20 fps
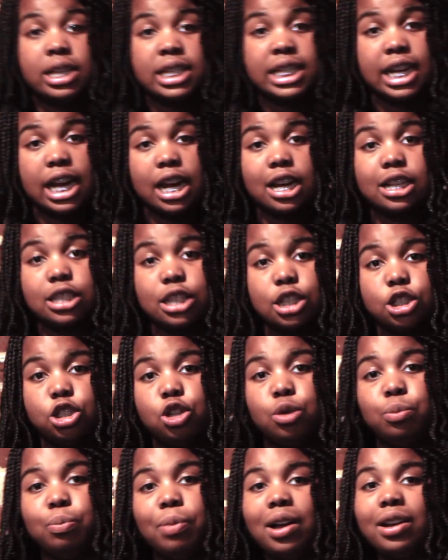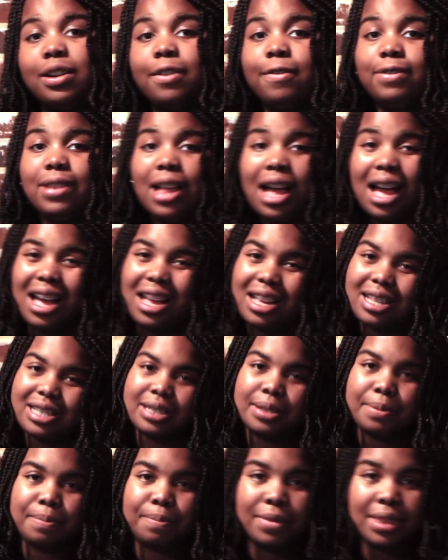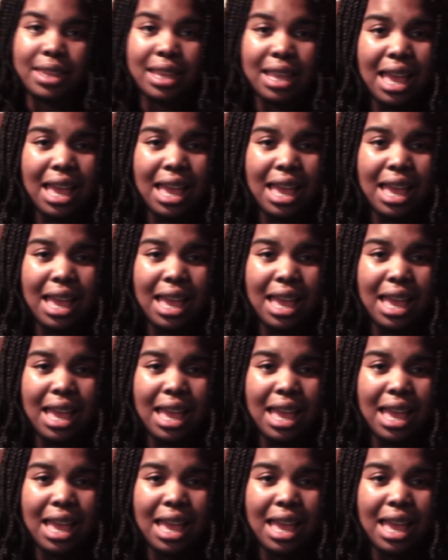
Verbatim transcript: shed our skin to butterflies. Every